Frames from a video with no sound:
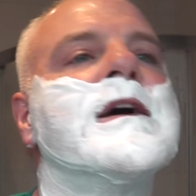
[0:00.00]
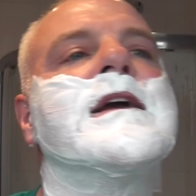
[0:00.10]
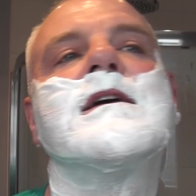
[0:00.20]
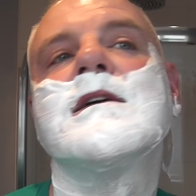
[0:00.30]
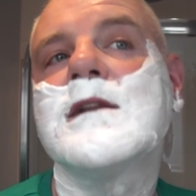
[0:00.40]

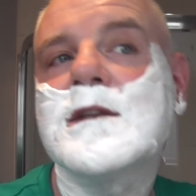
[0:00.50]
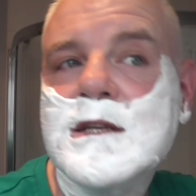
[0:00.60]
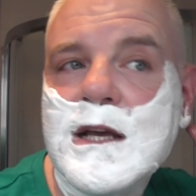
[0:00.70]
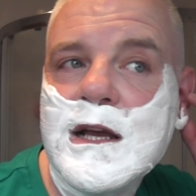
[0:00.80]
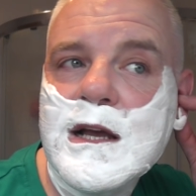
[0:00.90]
Right,
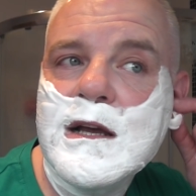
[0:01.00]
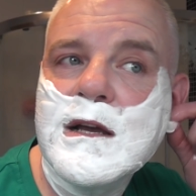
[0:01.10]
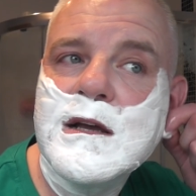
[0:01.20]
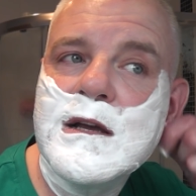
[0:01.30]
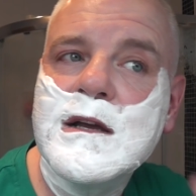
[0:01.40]
let's get a.
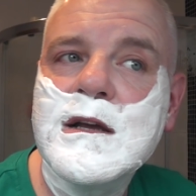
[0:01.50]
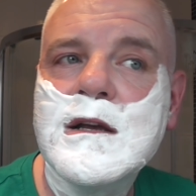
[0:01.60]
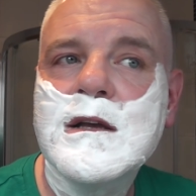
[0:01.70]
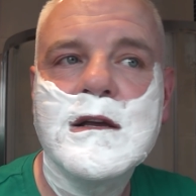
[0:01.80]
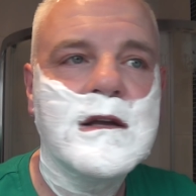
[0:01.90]

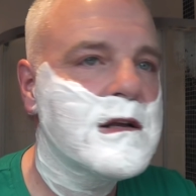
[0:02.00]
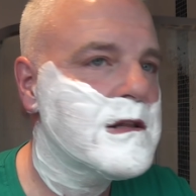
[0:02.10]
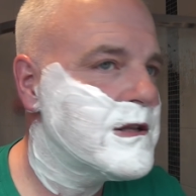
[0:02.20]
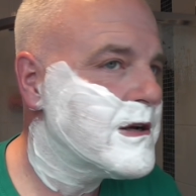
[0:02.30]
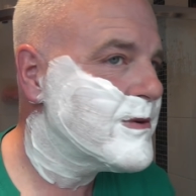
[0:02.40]

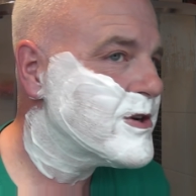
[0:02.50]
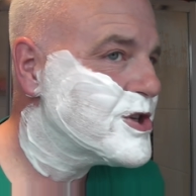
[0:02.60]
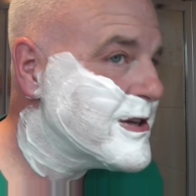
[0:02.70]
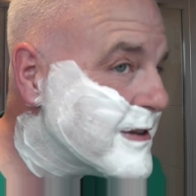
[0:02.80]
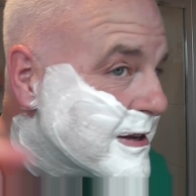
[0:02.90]
No, I'm not
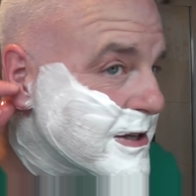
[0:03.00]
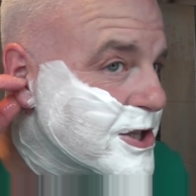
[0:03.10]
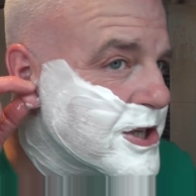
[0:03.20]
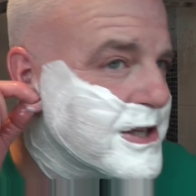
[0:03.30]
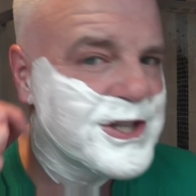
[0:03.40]
shaving.
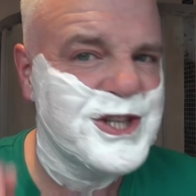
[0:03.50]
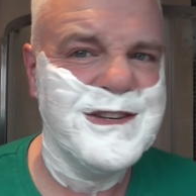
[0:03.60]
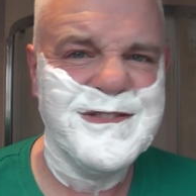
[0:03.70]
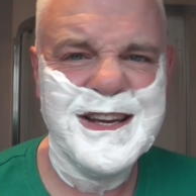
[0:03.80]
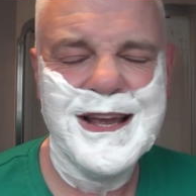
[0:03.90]
Sh
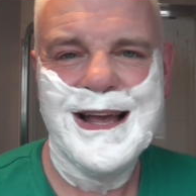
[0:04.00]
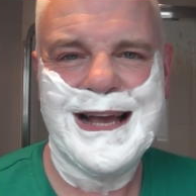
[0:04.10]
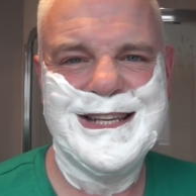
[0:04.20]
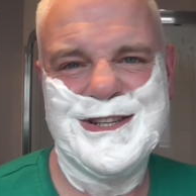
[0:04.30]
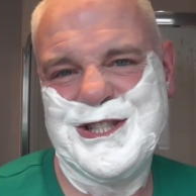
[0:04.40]
shaving?
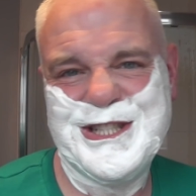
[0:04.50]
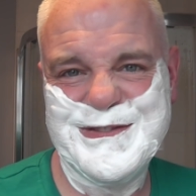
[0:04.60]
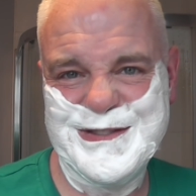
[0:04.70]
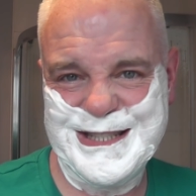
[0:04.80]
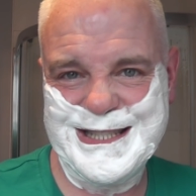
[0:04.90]
I'm not
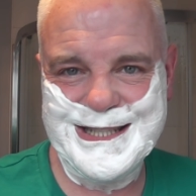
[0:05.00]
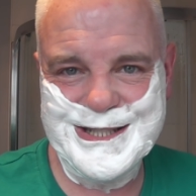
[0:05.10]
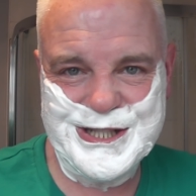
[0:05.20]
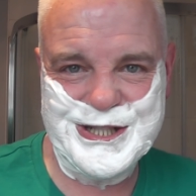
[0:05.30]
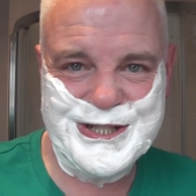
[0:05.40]
shaving your
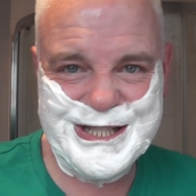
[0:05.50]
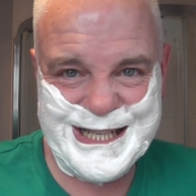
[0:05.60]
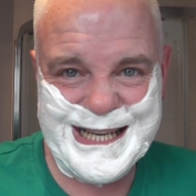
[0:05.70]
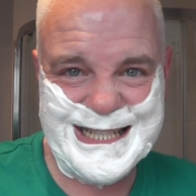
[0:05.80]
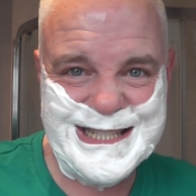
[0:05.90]
ears
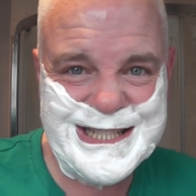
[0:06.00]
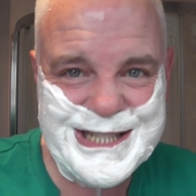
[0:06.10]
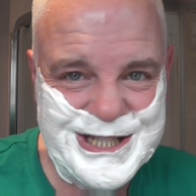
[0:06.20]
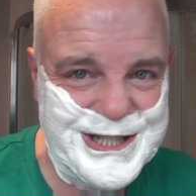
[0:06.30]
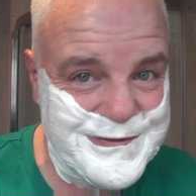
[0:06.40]
today. I'm
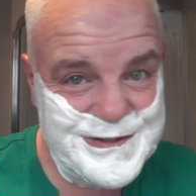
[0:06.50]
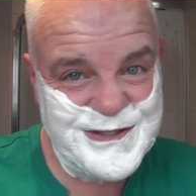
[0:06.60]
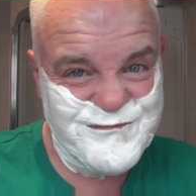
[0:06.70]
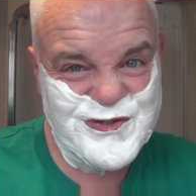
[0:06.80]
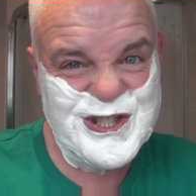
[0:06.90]
not
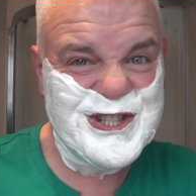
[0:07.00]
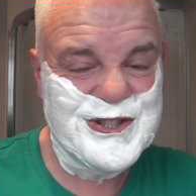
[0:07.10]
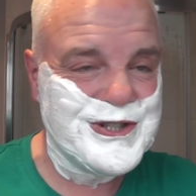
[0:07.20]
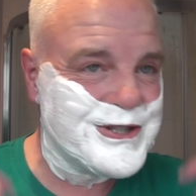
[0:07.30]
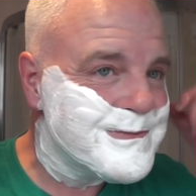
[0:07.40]
shaving your
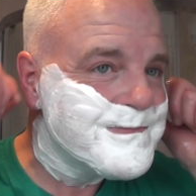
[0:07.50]
ears.